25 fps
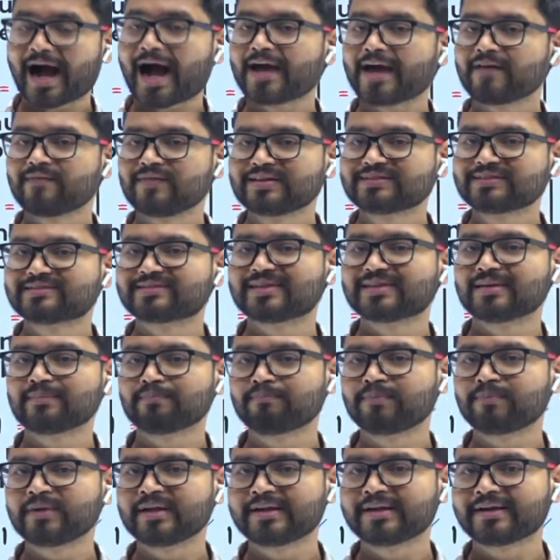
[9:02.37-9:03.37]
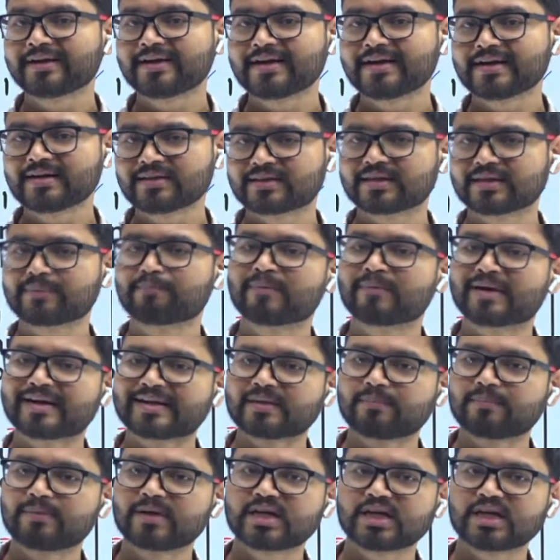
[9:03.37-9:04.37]
I will simply read the
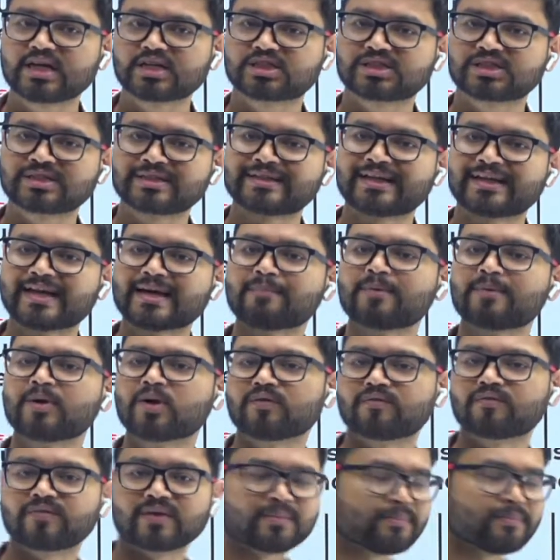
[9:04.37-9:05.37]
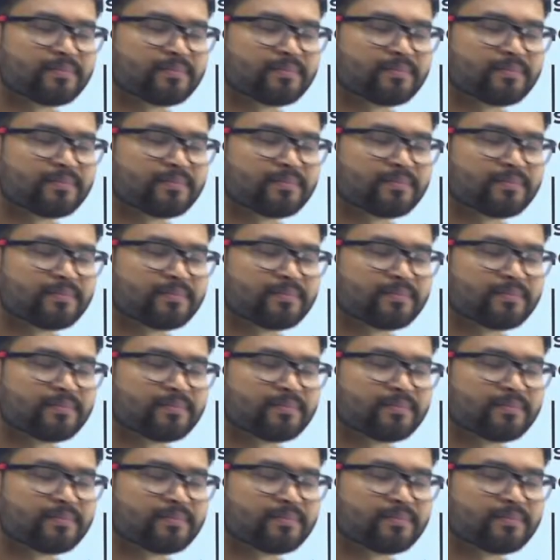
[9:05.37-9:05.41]
multiplication table of